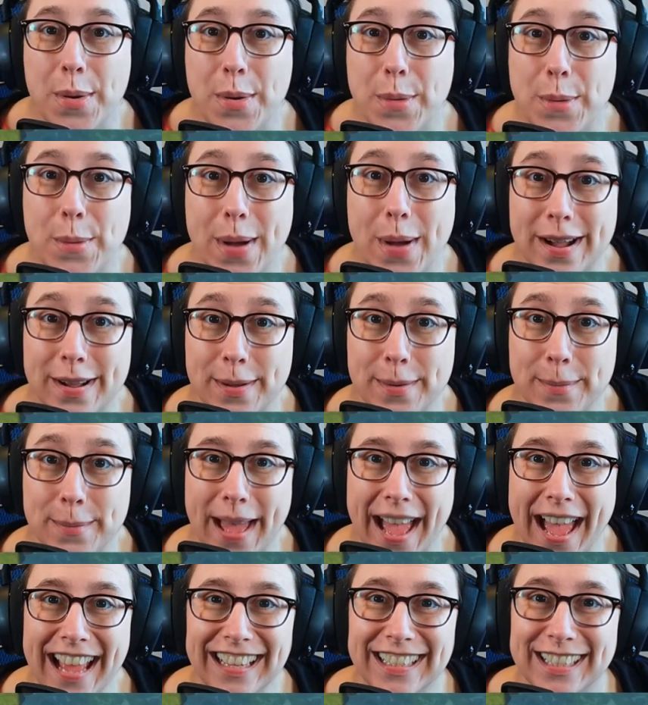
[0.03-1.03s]
Welcome
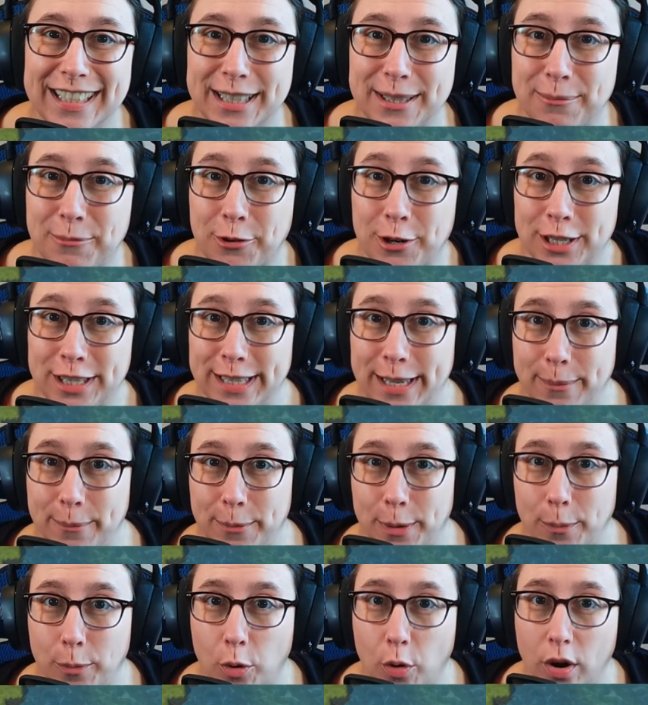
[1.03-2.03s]
back to some more
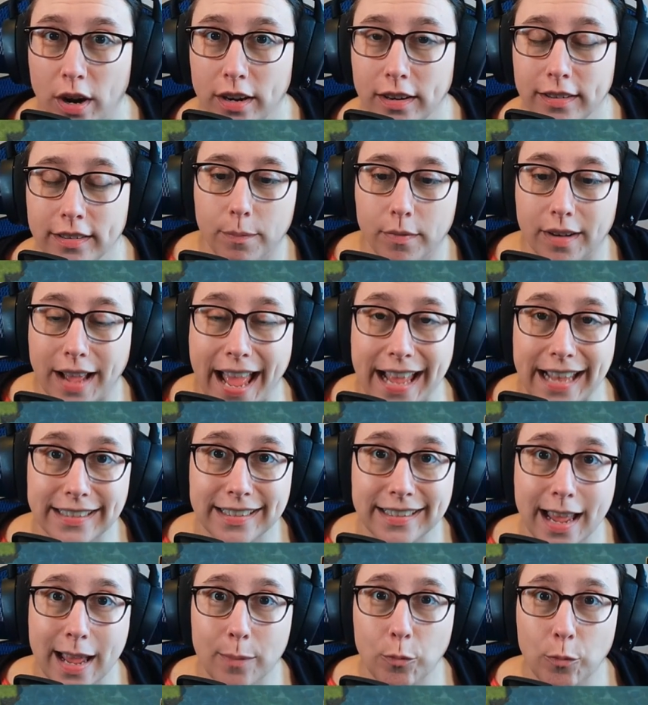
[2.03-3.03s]
Timberborn. Last
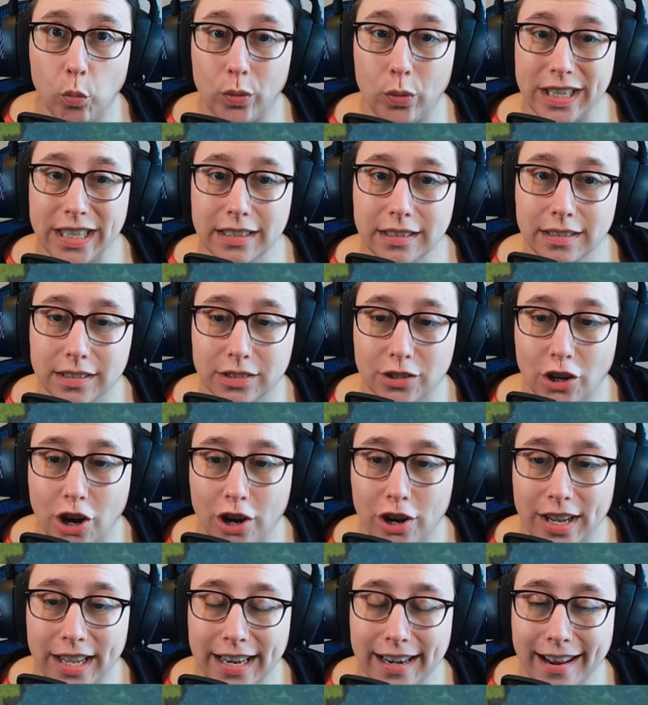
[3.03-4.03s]
time we
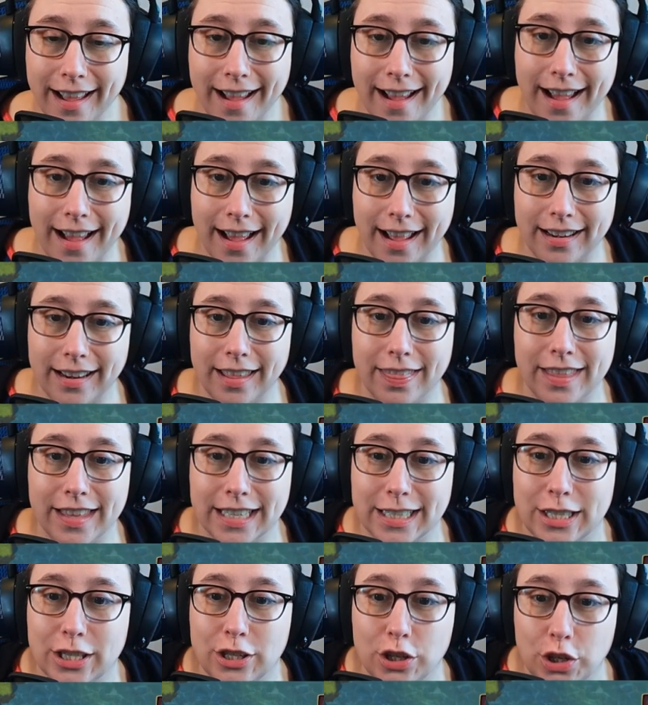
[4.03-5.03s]
started on
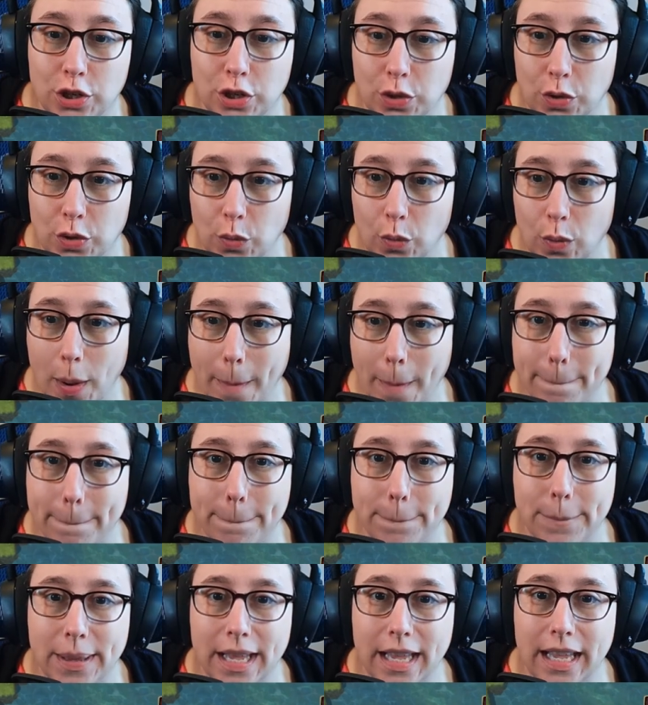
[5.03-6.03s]
this new
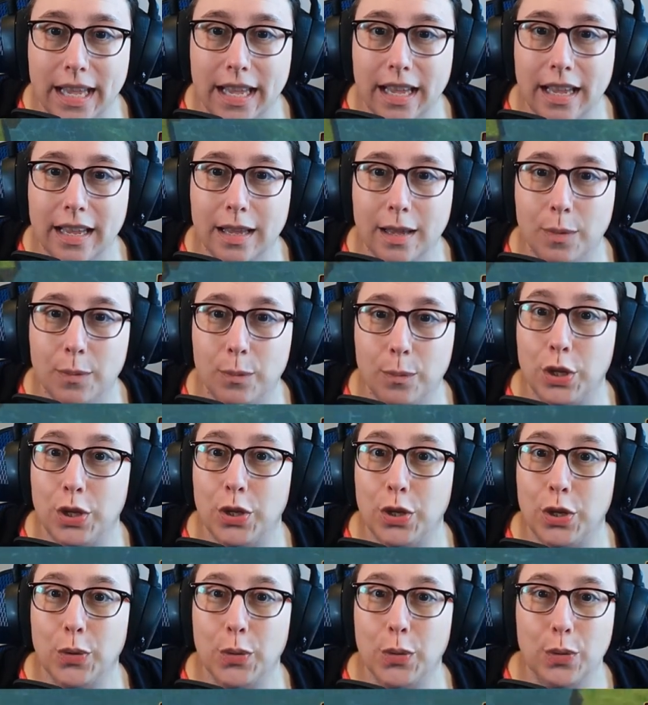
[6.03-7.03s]
big
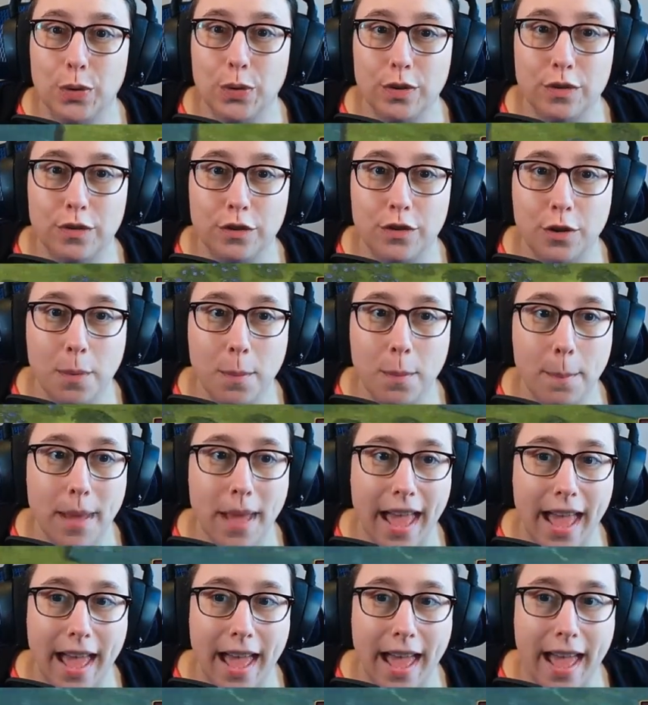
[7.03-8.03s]
beautiful
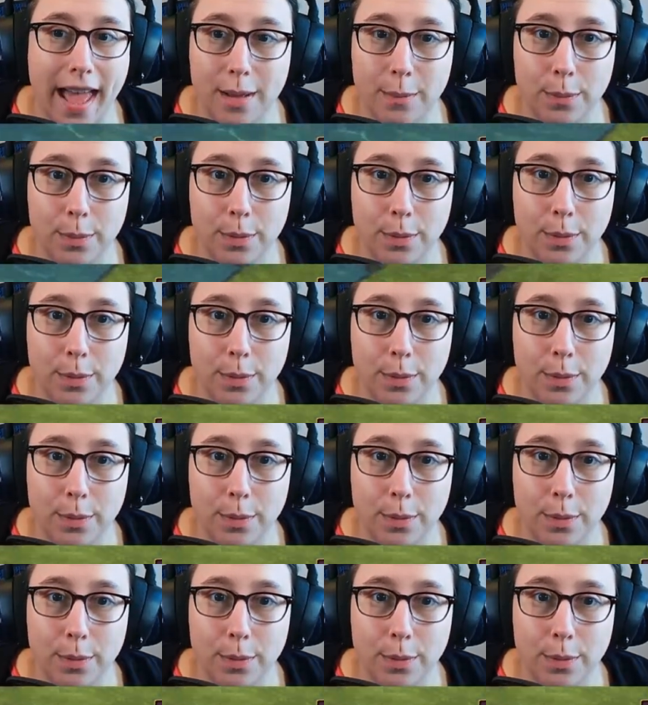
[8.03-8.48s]
map.